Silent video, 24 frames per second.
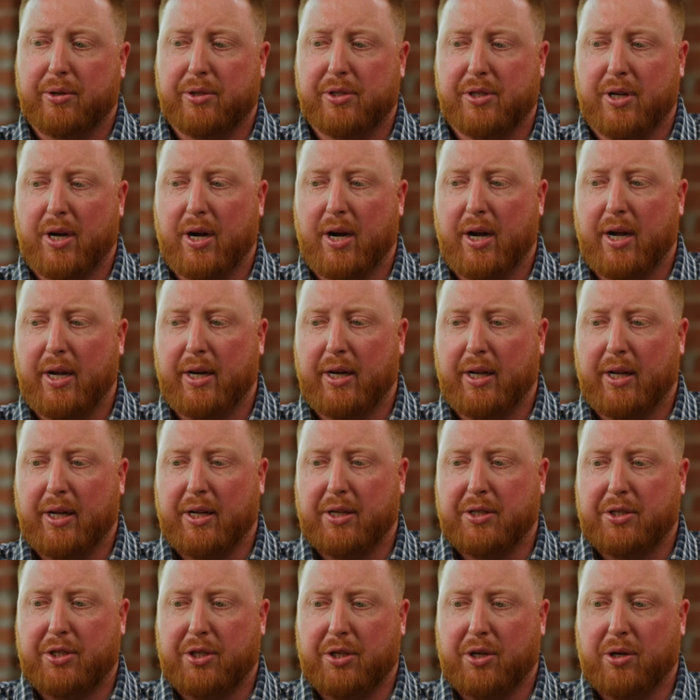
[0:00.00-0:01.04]
sign
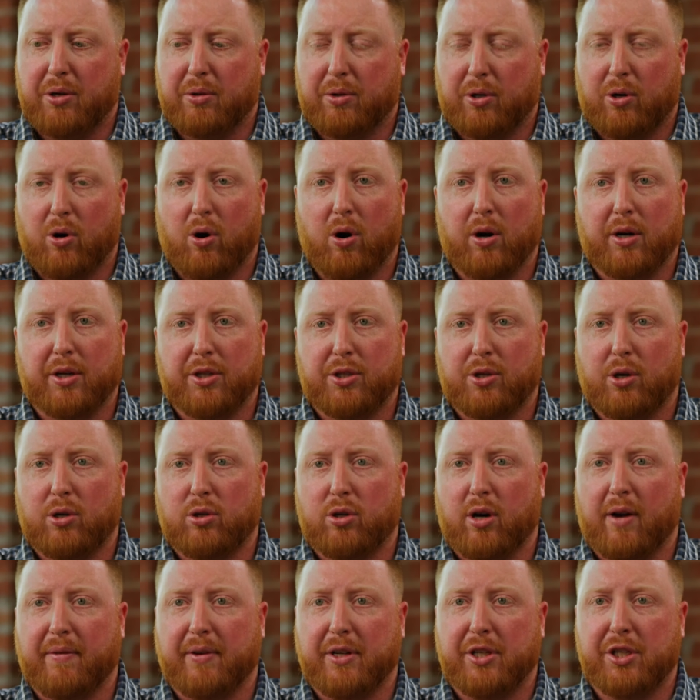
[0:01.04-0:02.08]
is, the car can start
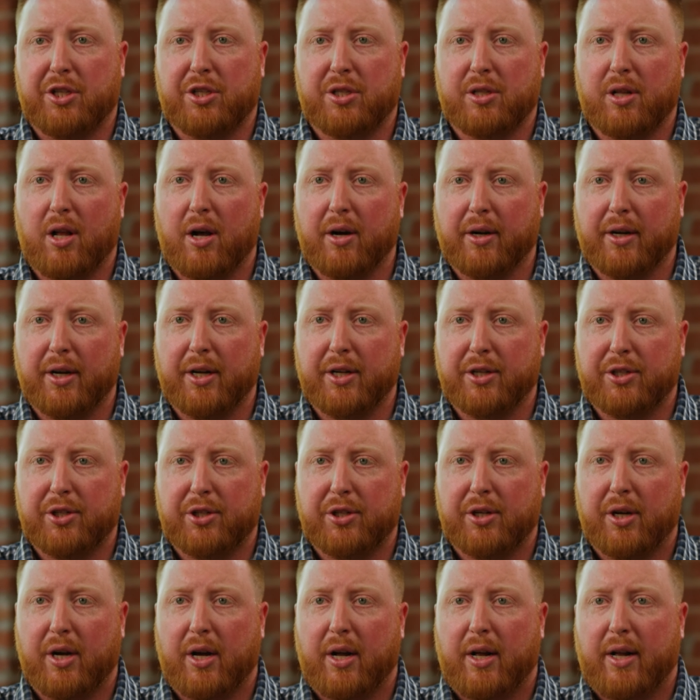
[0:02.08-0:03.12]
driving
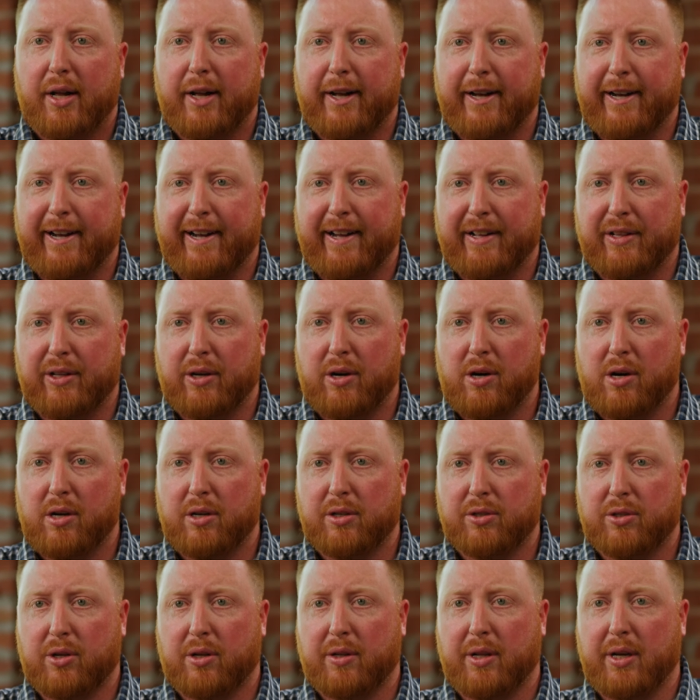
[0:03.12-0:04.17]
sluggish. The
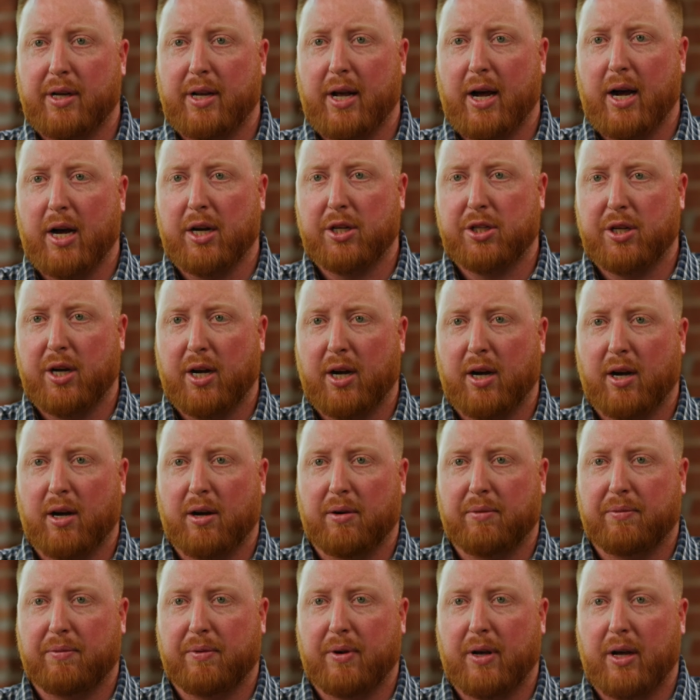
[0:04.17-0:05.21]
Hondas on the dash
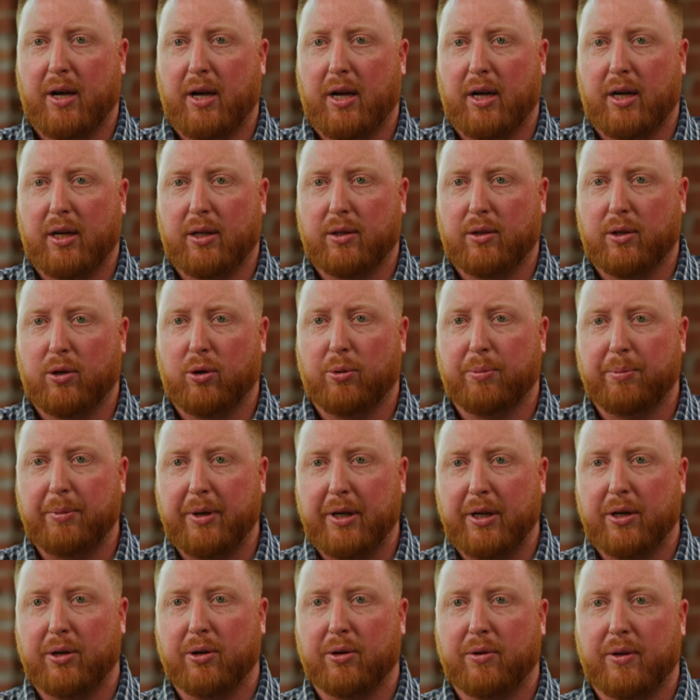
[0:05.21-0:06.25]
have a little
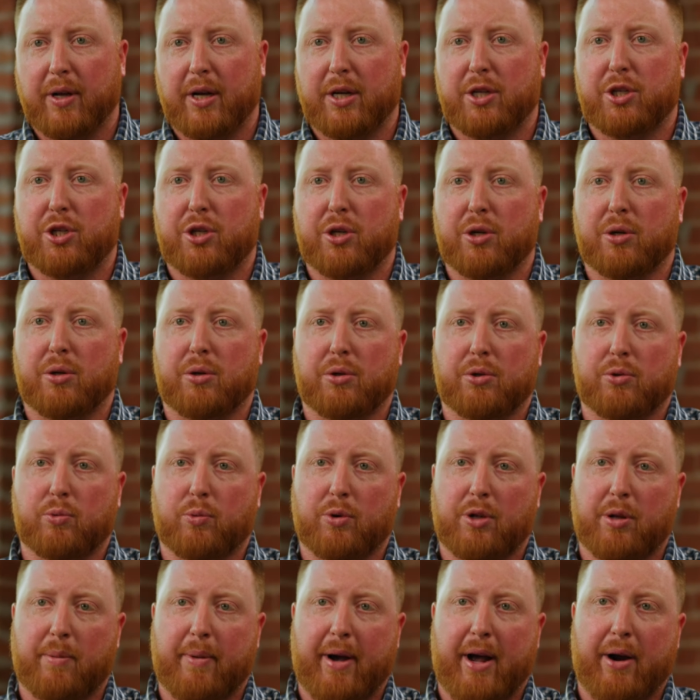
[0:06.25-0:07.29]
meter that shows
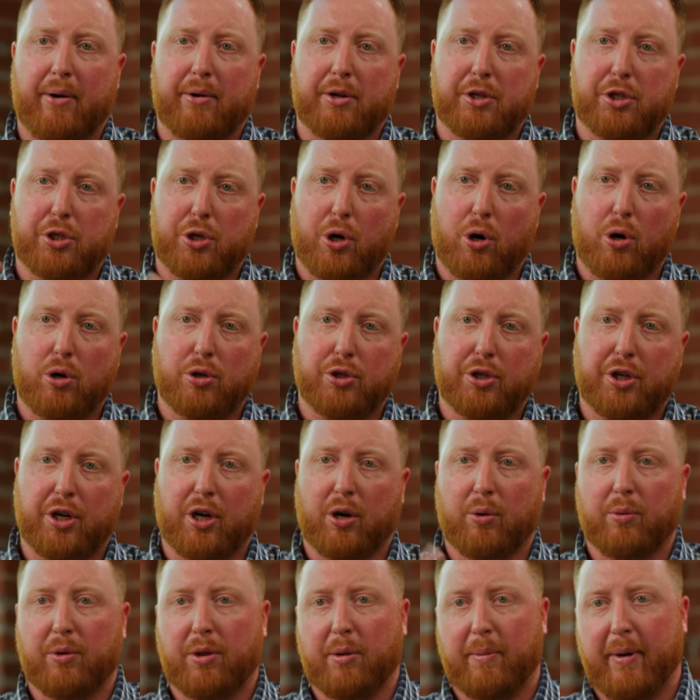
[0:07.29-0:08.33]
when the battery's charging
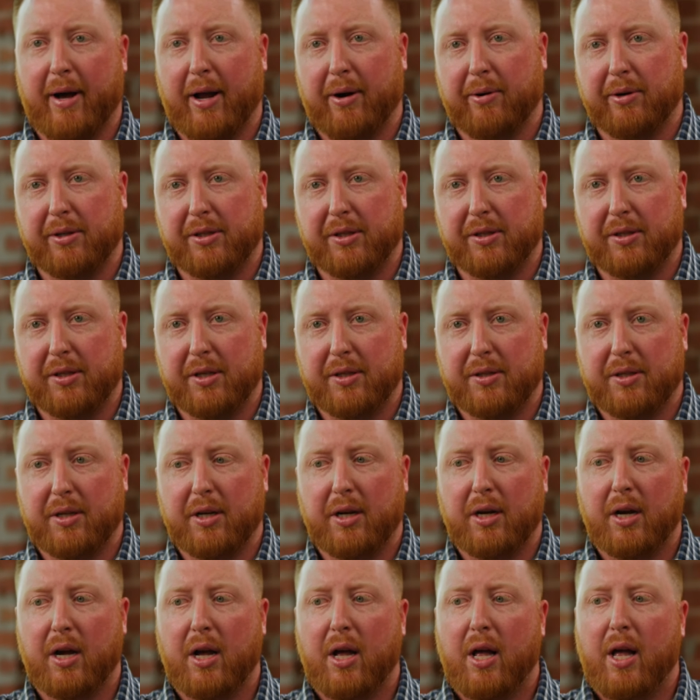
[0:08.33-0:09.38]
or when the battery's
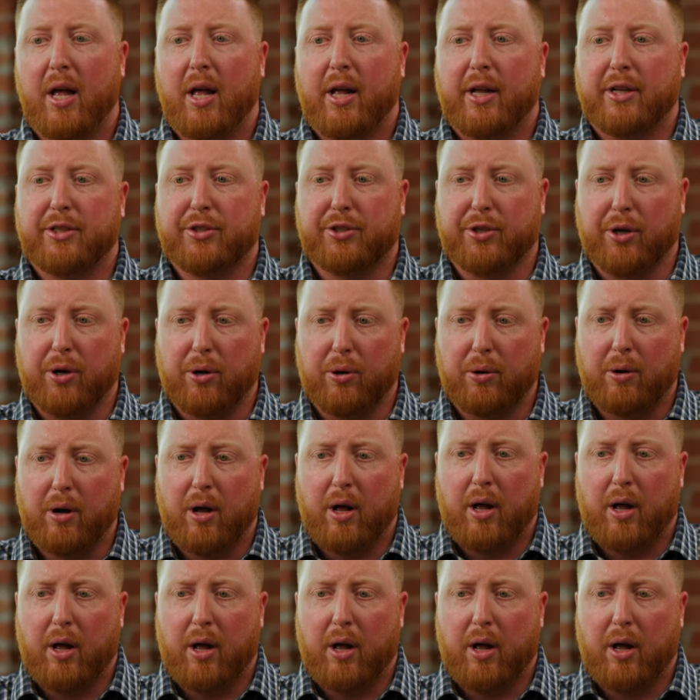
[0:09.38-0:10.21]
assisting. So